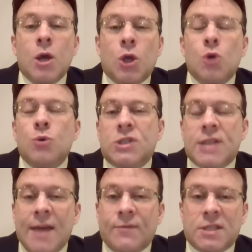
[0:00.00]
You
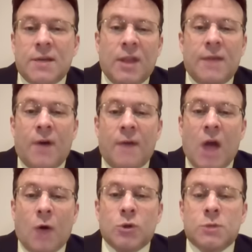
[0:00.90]
save
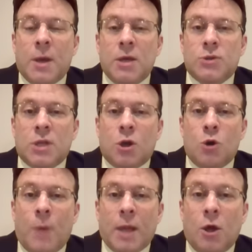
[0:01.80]
$75 by using the
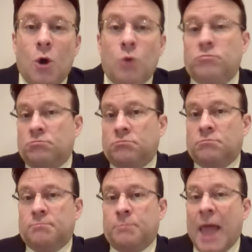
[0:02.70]
coupon code
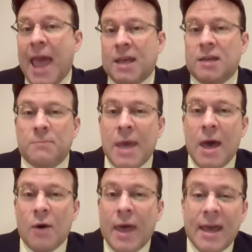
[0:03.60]
blank,
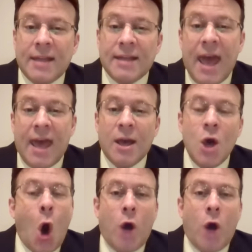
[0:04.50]
B-L-A-N-K.